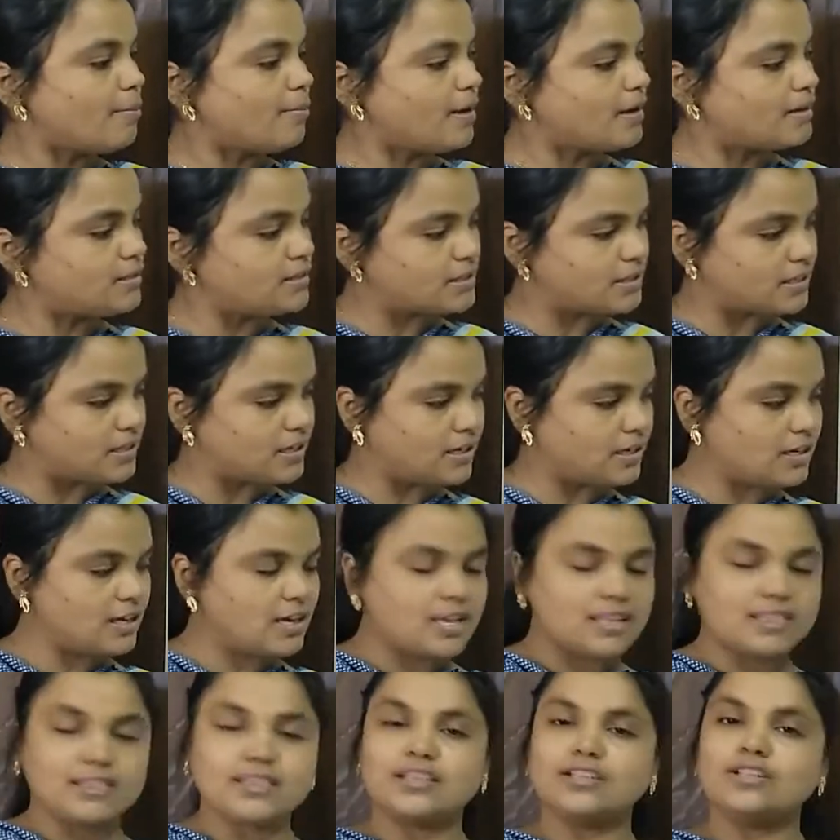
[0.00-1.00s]
under
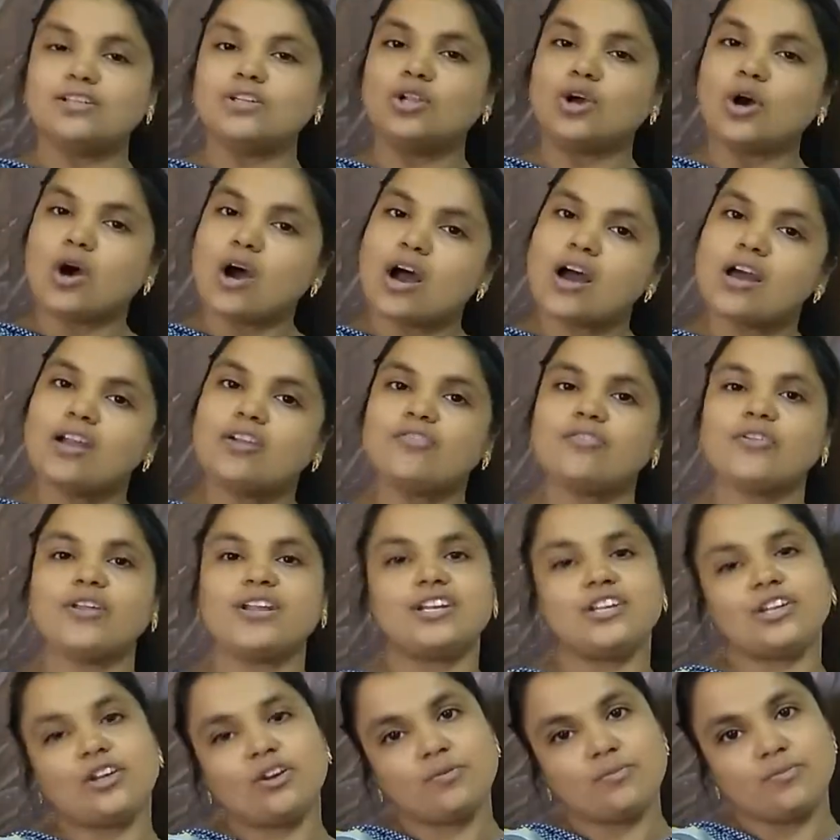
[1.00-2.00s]
the
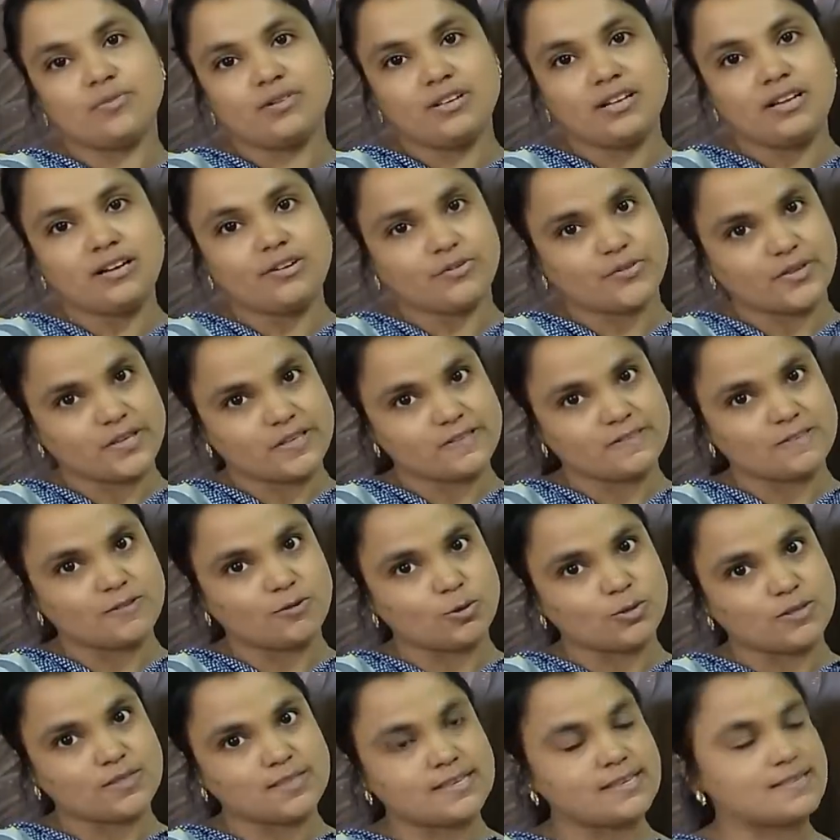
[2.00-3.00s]
non-renewable
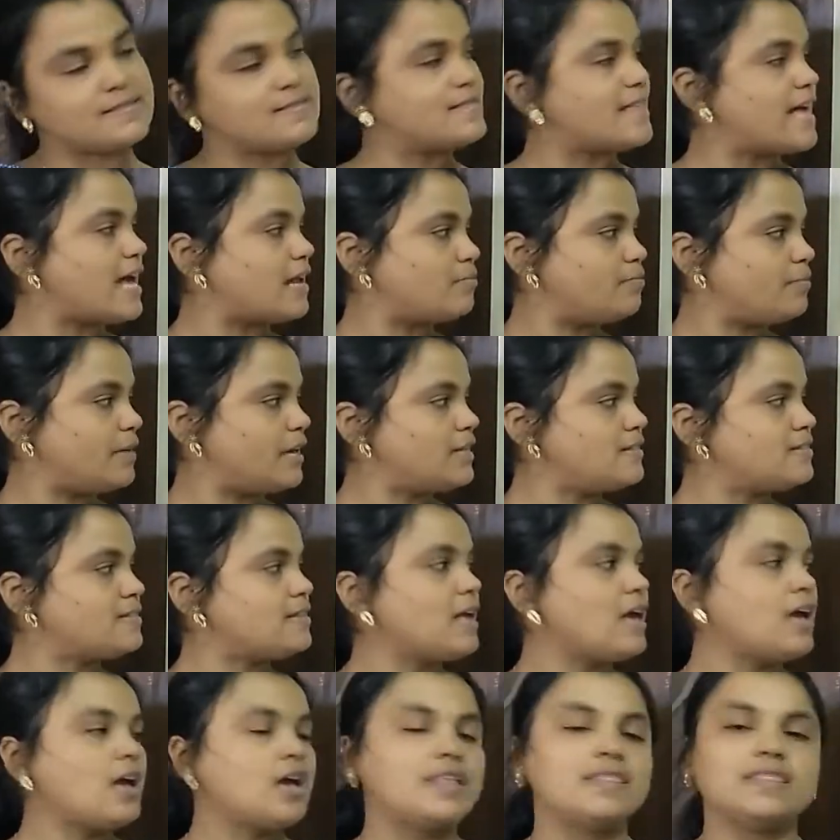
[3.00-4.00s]
resources. That means
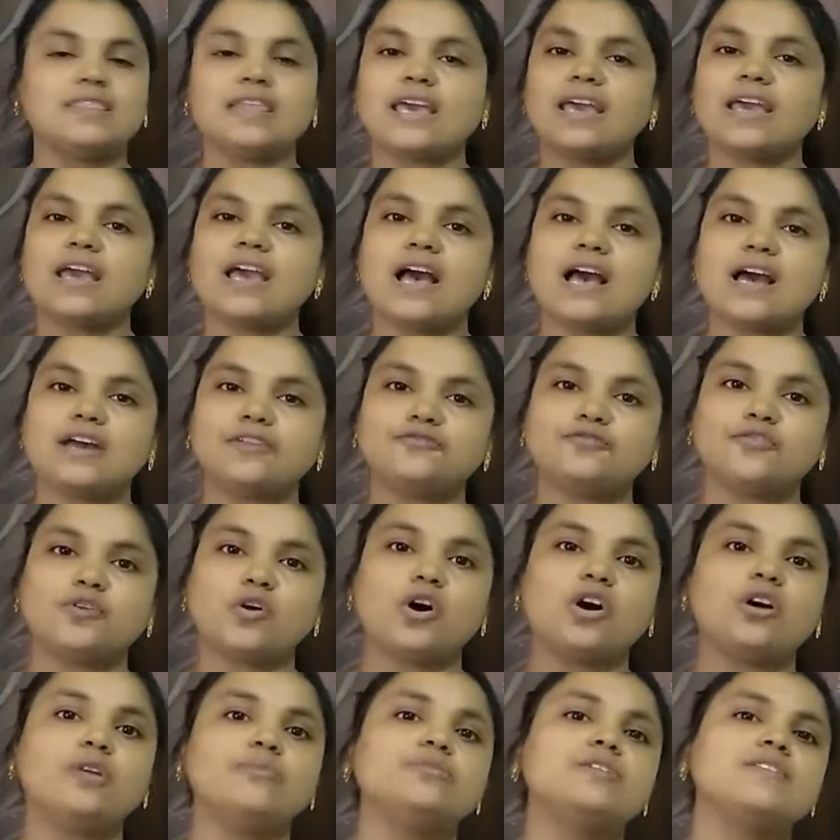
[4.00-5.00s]
they are
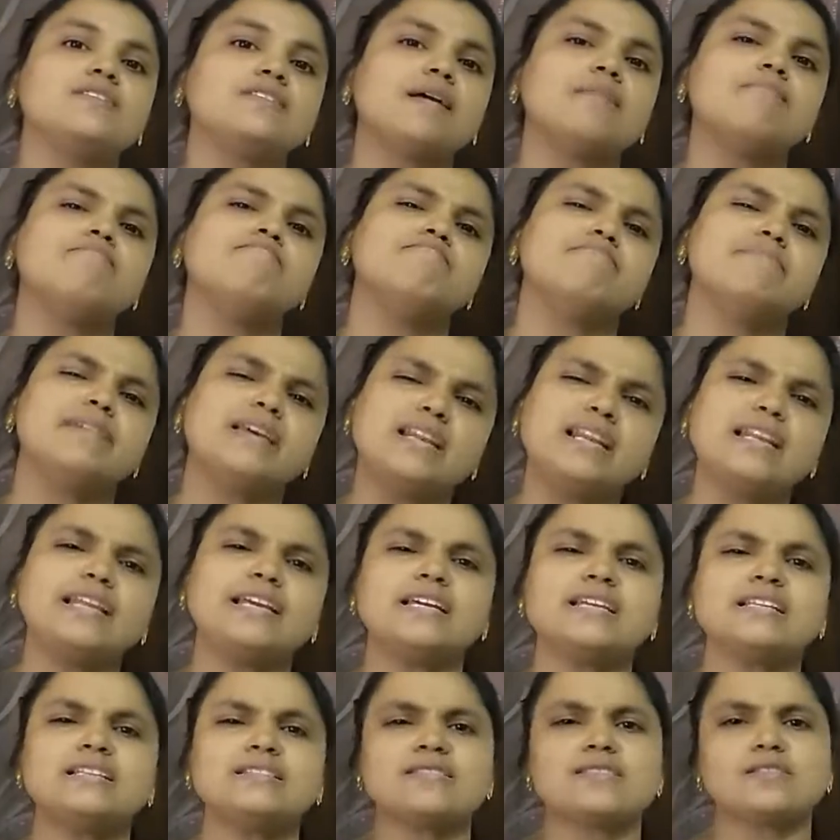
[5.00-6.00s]
formed some
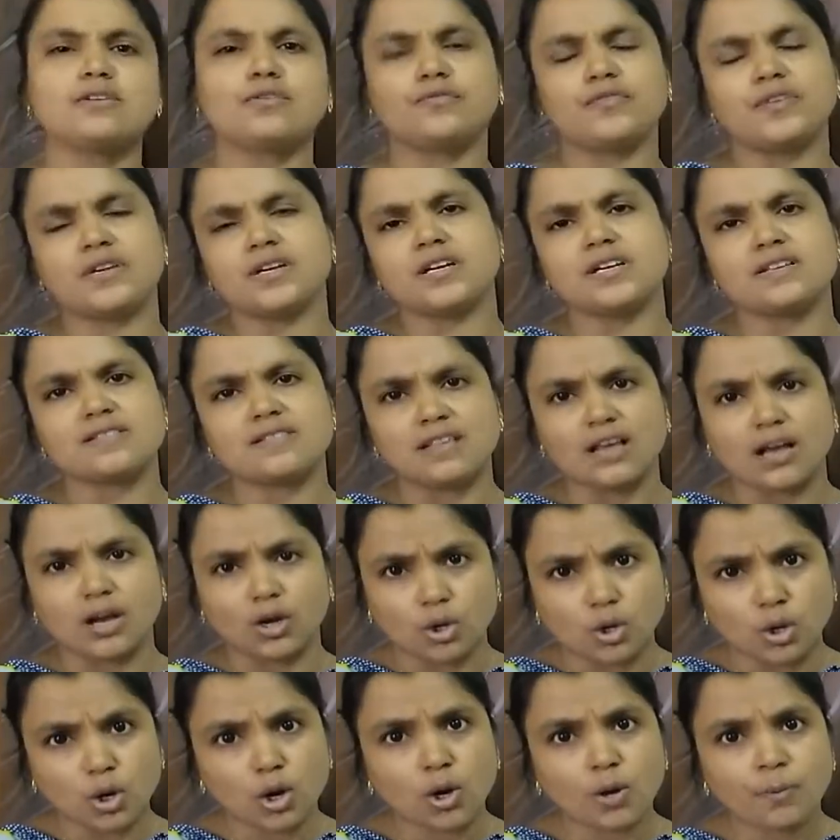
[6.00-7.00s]
millions of years
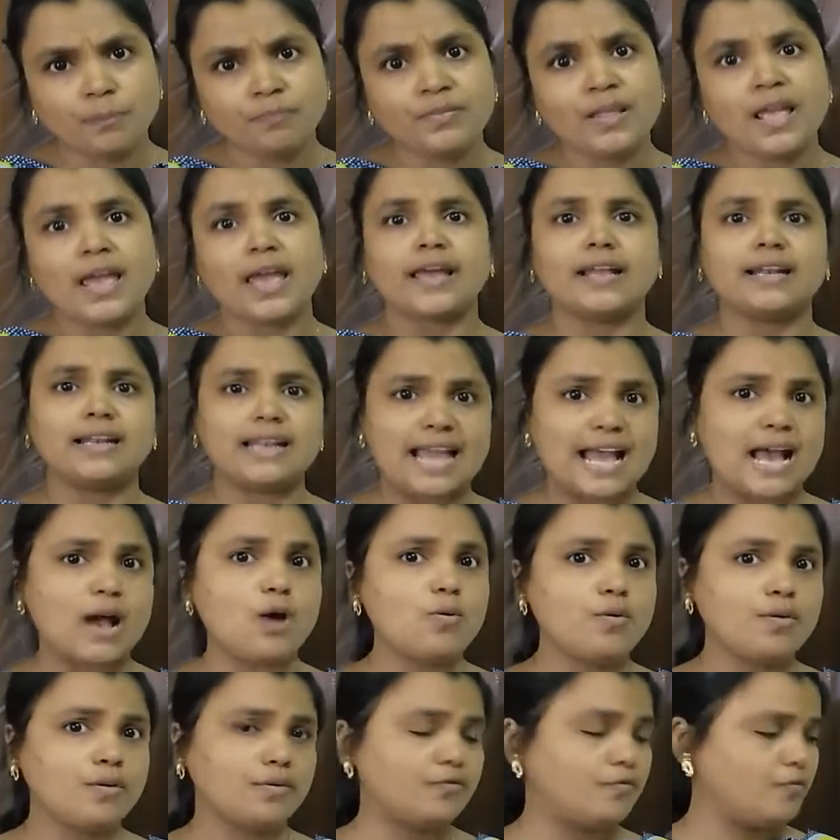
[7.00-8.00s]
ago, and
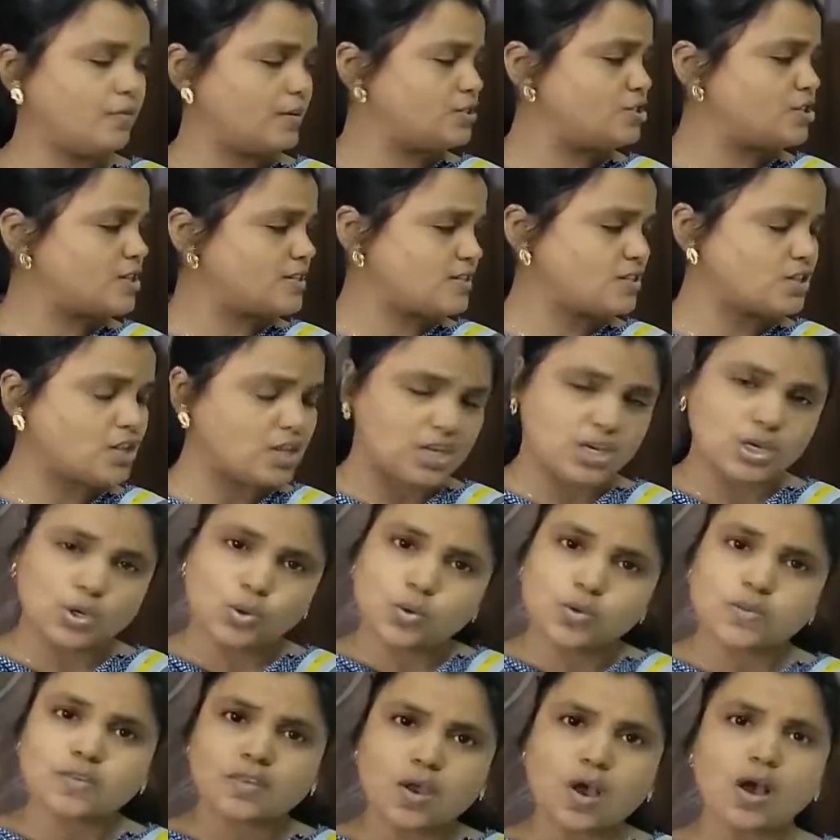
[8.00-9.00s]
now if we just
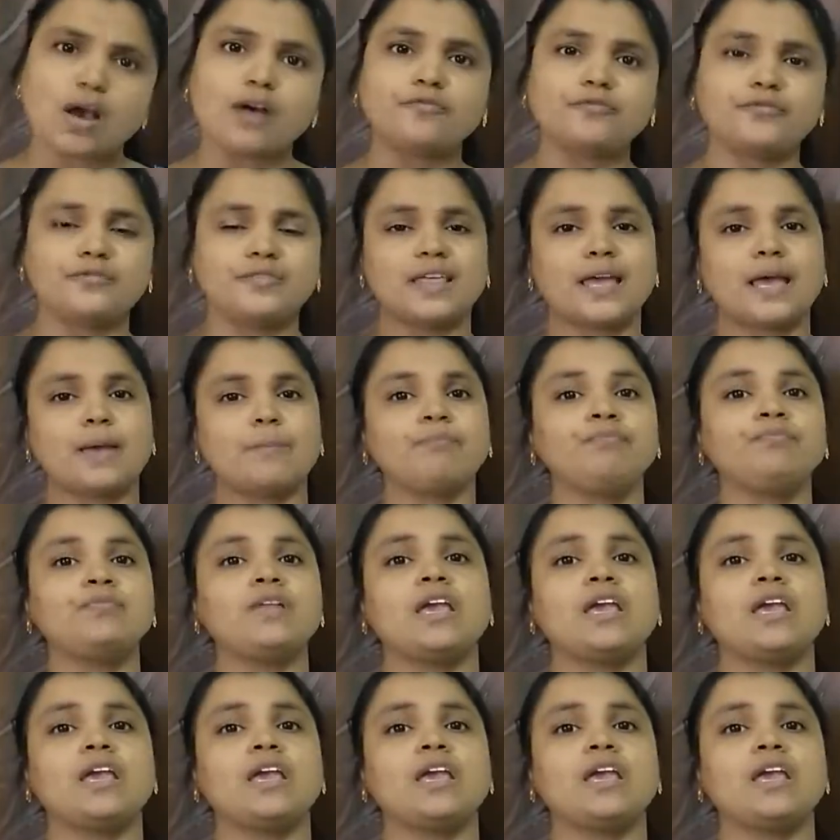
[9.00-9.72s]
use off them,